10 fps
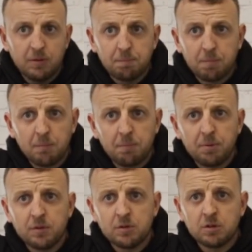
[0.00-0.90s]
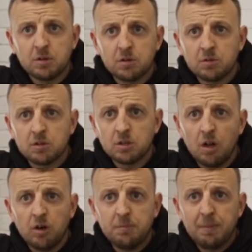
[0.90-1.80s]
the bumpers
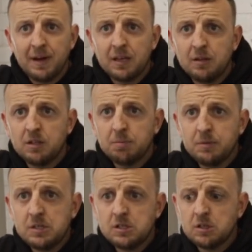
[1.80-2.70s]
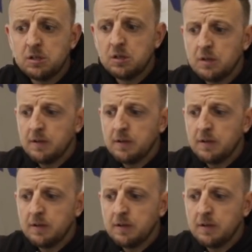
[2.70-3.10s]
slotted back into position.